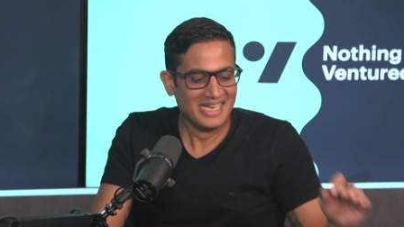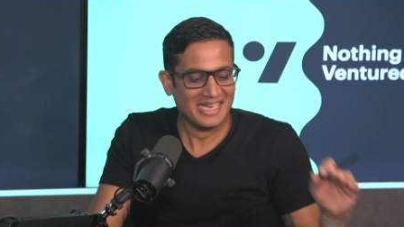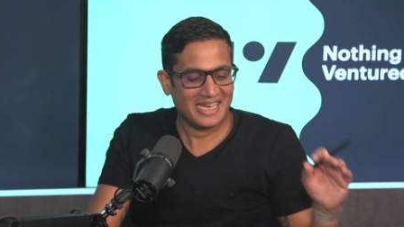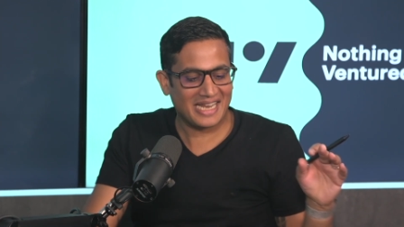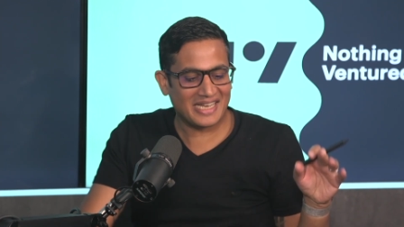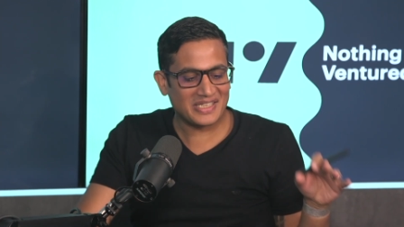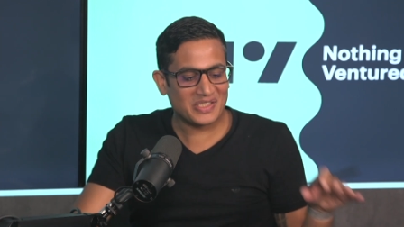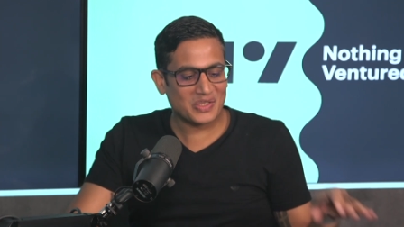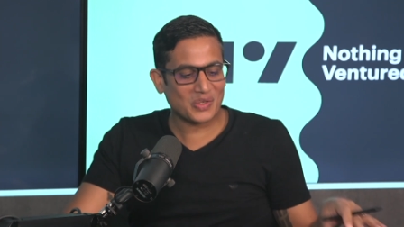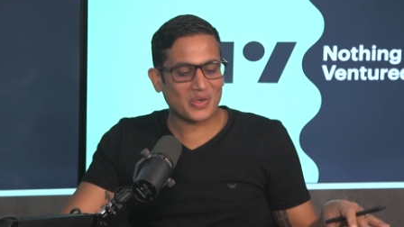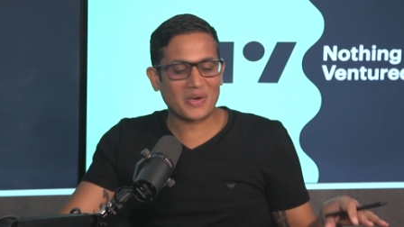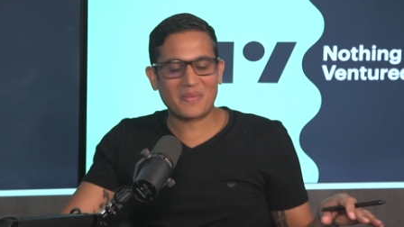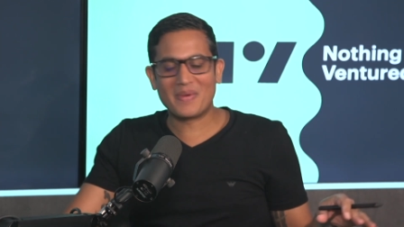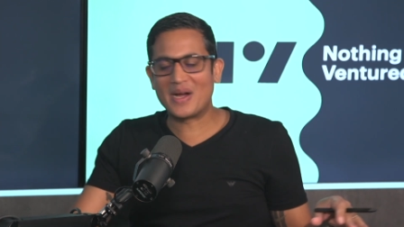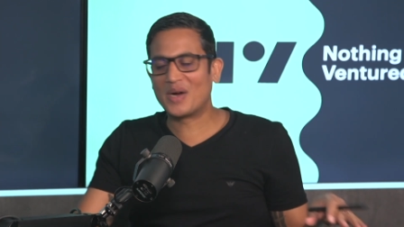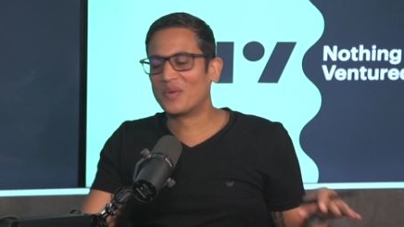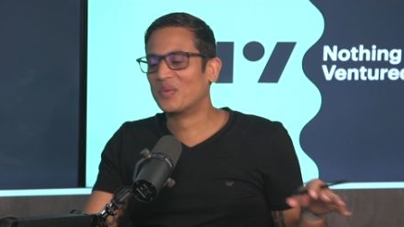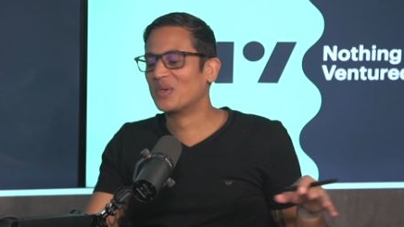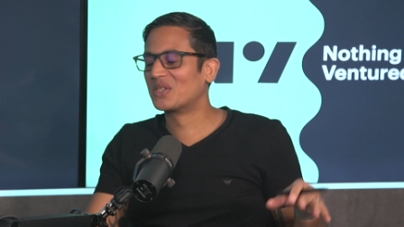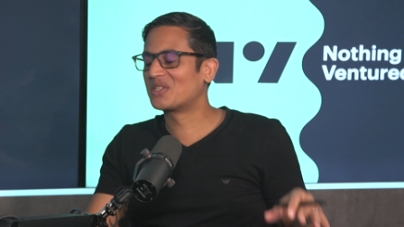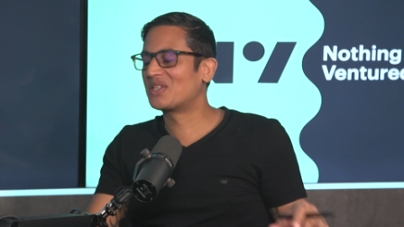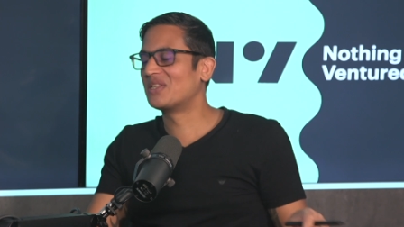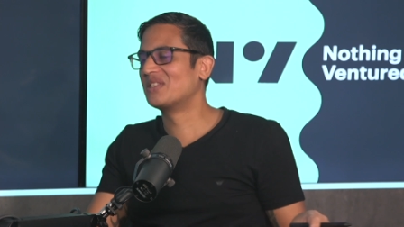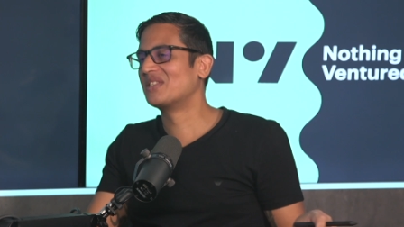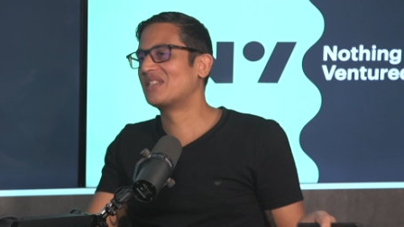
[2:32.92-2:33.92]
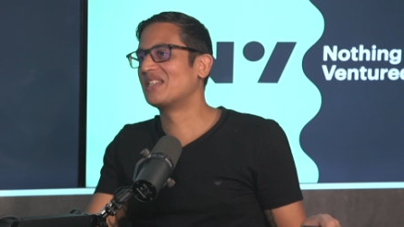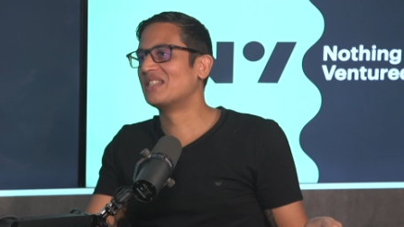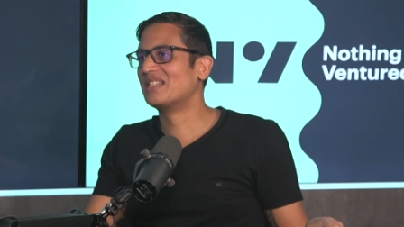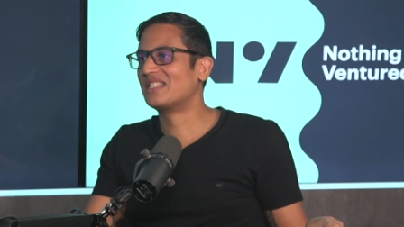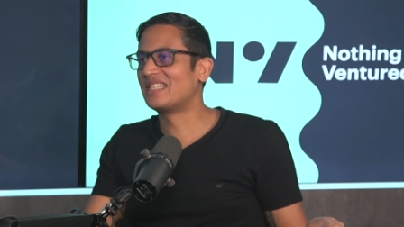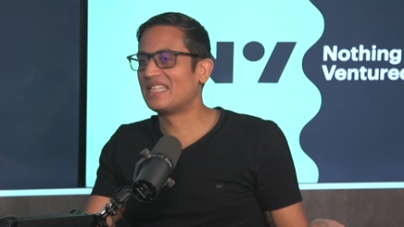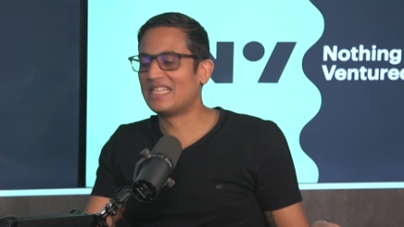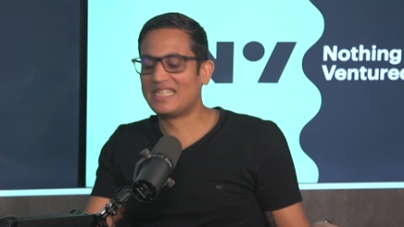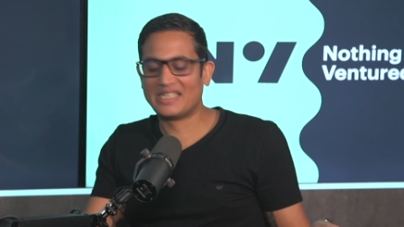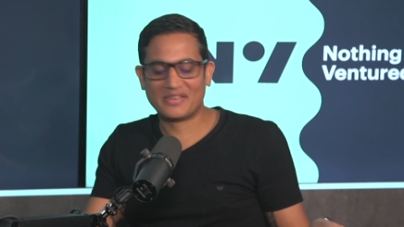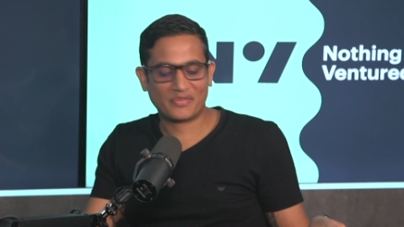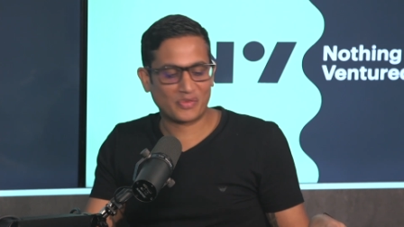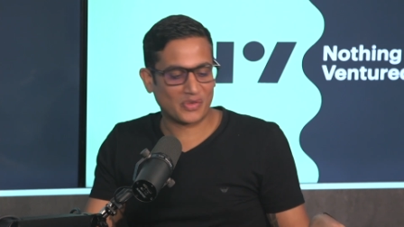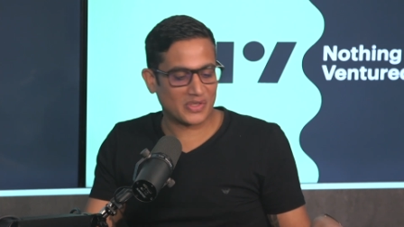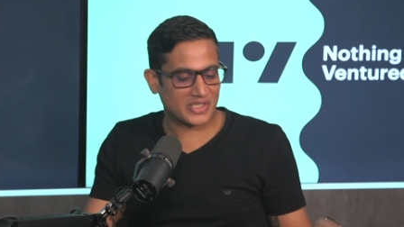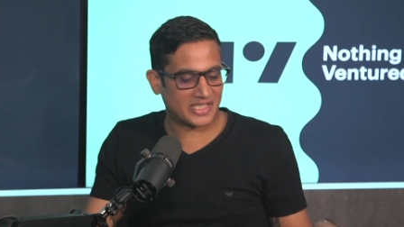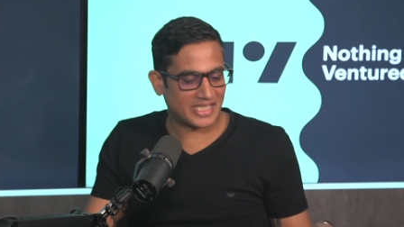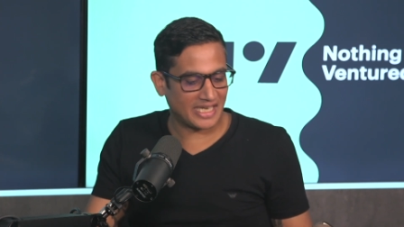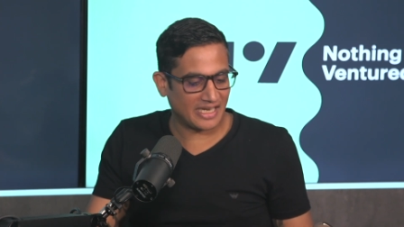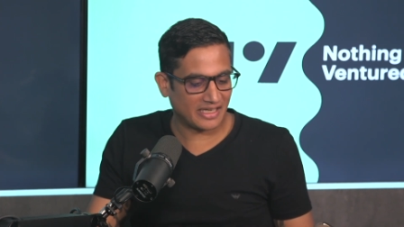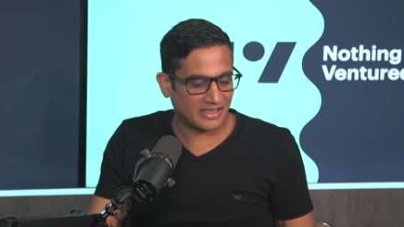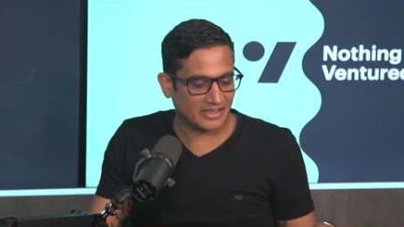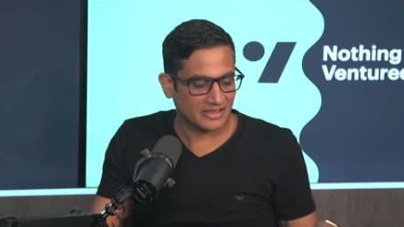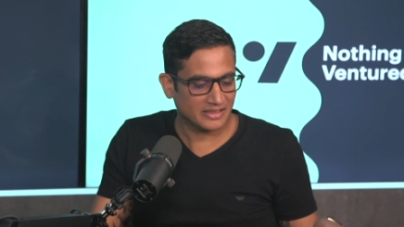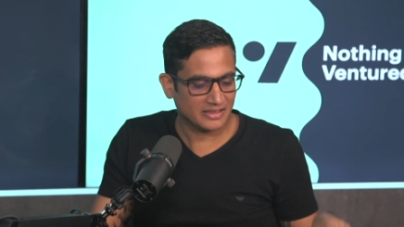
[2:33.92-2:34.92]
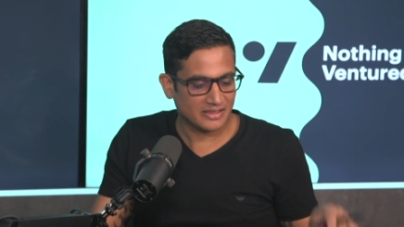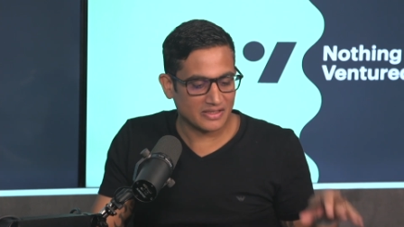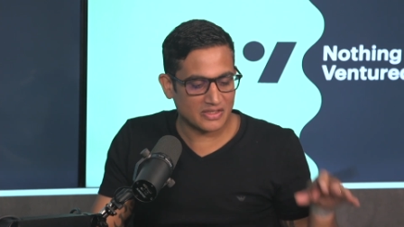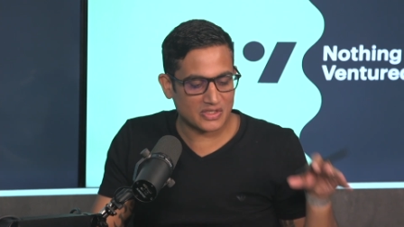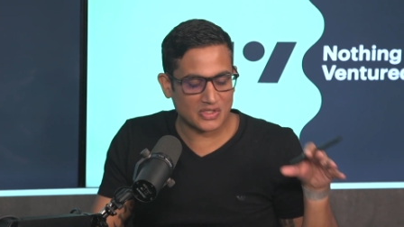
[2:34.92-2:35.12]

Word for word: Let's talk about Wilson Sonsini for a second.